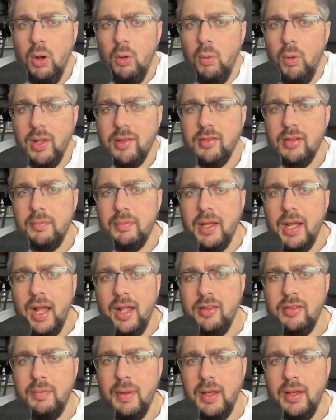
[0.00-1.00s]
What's up,
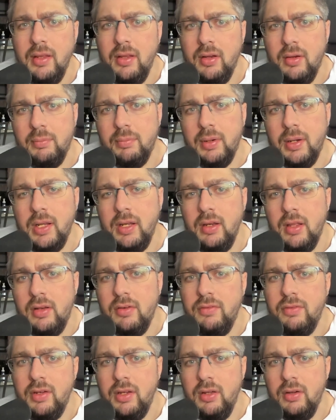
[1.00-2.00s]
guys? Ben here, bringing another
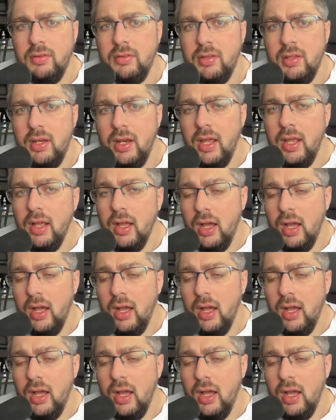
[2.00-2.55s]
video today.